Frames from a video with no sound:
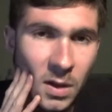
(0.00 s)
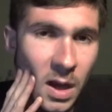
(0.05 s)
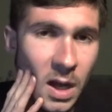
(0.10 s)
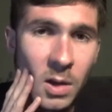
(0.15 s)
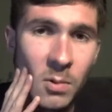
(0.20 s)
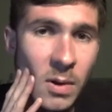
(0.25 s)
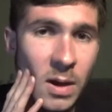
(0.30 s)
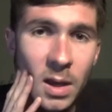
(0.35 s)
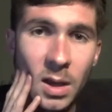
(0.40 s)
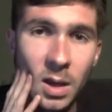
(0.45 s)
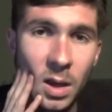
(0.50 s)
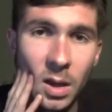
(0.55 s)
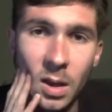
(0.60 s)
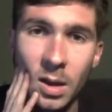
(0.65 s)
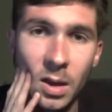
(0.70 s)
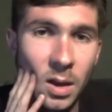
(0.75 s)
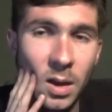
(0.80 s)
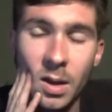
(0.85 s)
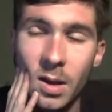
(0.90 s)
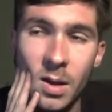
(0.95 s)
anyway,
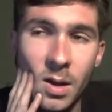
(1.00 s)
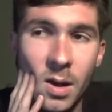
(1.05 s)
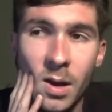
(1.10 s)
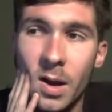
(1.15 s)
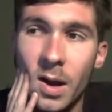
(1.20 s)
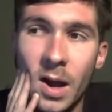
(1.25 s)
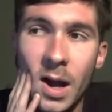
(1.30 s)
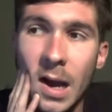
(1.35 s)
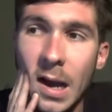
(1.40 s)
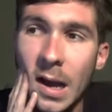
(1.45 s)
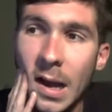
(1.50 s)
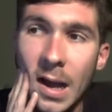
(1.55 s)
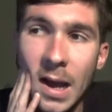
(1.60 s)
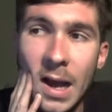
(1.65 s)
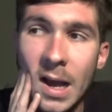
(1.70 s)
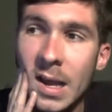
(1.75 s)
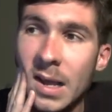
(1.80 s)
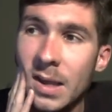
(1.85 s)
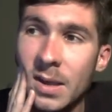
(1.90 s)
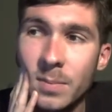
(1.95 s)
I...
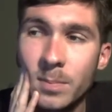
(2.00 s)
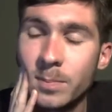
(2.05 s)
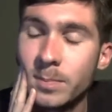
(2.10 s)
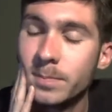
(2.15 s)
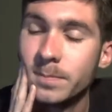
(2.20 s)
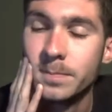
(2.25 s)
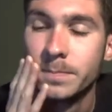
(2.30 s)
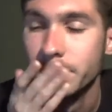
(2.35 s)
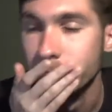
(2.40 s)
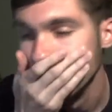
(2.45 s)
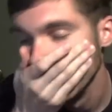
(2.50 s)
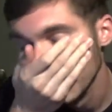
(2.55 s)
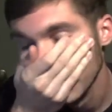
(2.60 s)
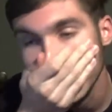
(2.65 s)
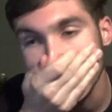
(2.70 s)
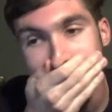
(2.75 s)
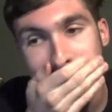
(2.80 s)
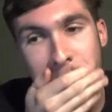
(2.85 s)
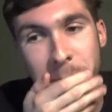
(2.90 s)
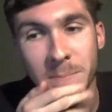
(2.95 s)
I
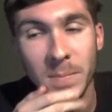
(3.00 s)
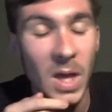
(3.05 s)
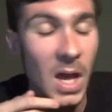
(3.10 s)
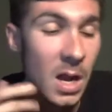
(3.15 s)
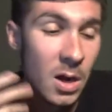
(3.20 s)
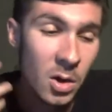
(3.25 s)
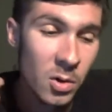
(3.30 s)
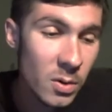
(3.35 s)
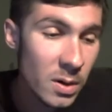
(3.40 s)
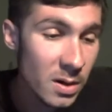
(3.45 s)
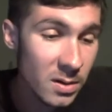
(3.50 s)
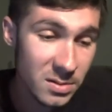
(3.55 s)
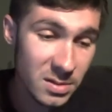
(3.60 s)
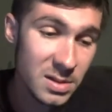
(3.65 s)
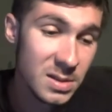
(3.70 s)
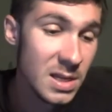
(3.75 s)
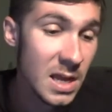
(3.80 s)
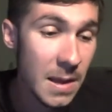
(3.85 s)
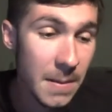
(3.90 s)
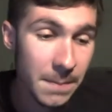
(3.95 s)
I don't know what else
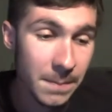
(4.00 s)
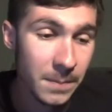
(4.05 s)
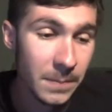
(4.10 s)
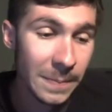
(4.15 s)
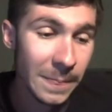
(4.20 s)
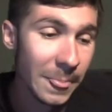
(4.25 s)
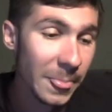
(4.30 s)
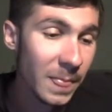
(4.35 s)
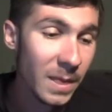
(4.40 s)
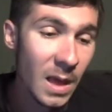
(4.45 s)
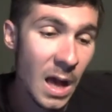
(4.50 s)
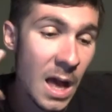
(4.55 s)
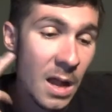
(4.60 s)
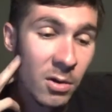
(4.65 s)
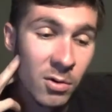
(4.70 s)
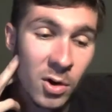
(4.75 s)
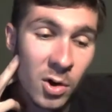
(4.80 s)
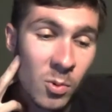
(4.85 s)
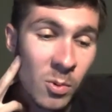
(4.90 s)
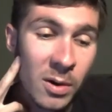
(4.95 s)
to say. I
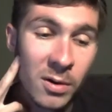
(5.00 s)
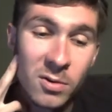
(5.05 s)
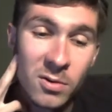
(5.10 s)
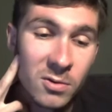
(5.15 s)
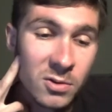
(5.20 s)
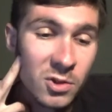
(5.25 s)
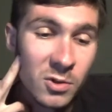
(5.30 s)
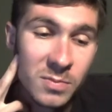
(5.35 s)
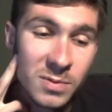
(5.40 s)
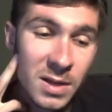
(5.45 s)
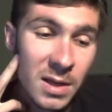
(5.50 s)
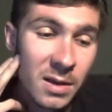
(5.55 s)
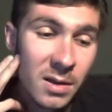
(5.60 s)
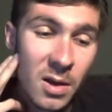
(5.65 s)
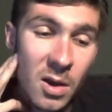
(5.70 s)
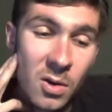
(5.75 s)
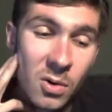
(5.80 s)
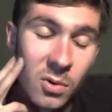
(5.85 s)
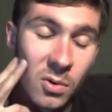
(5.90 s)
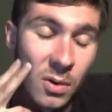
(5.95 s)
don't know where YouTube's going to
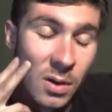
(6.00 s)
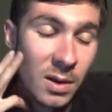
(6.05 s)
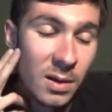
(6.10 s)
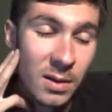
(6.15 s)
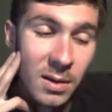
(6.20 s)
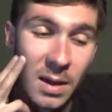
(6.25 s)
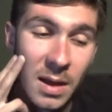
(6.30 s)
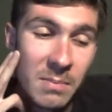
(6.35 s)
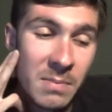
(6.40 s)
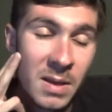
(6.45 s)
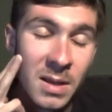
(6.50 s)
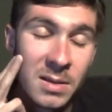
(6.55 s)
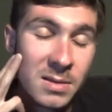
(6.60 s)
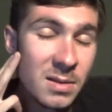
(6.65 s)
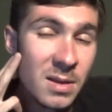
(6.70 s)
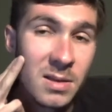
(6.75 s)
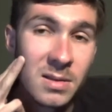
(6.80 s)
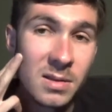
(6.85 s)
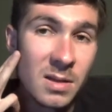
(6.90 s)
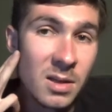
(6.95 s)
go. I mean, it's
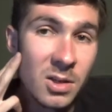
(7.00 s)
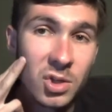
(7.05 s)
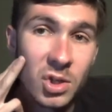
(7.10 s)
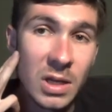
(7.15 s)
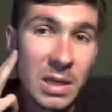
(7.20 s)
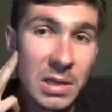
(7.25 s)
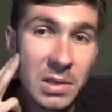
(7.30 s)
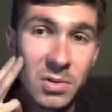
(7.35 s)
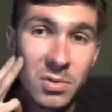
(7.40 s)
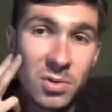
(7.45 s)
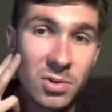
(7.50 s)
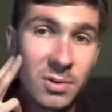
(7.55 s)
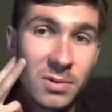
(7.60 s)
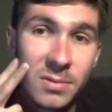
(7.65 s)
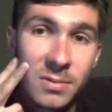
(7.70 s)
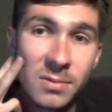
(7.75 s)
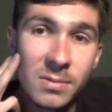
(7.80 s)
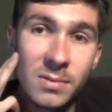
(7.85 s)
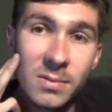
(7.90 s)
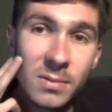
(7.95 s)
it's going to change.
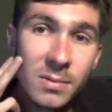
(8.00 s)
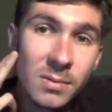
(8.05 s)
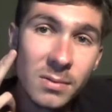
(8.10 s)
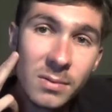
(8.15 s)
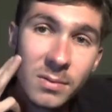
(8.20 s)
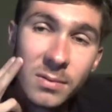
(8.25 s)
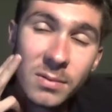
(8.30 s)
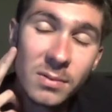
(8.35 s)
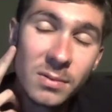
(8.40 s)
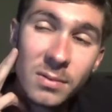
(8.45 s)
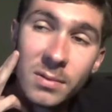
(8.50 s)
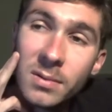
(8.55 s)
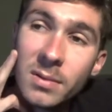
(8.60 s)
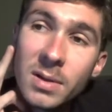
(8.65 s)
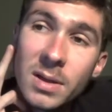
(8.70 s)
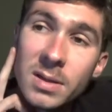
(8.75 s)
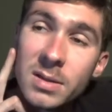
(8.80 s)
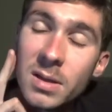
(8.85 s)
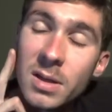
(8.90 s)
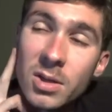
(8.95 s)

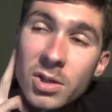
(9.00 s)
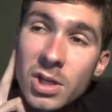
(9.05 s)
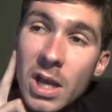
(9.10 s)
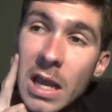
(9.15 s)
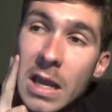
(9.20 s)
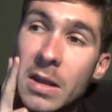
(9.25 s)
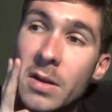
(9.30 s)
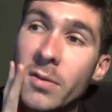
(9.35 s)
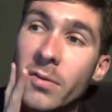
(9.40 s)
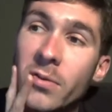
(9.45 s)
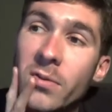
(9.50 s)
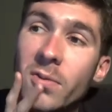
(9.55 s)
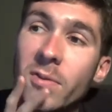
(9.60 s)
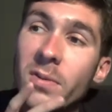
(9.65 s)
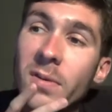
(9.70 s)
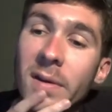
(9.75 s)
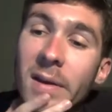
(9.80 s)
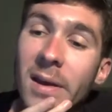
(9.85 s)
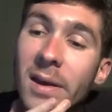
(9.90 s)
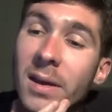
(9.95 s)
It's going to change.
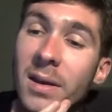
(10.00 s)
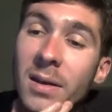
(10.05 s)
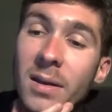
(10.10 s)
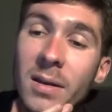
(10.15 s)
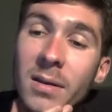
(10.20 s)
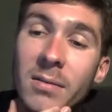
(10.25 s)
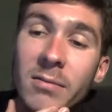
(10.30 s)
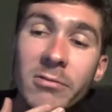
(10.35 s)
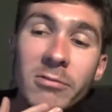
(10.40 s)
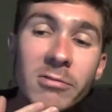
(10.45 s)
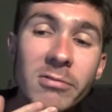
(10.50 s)
And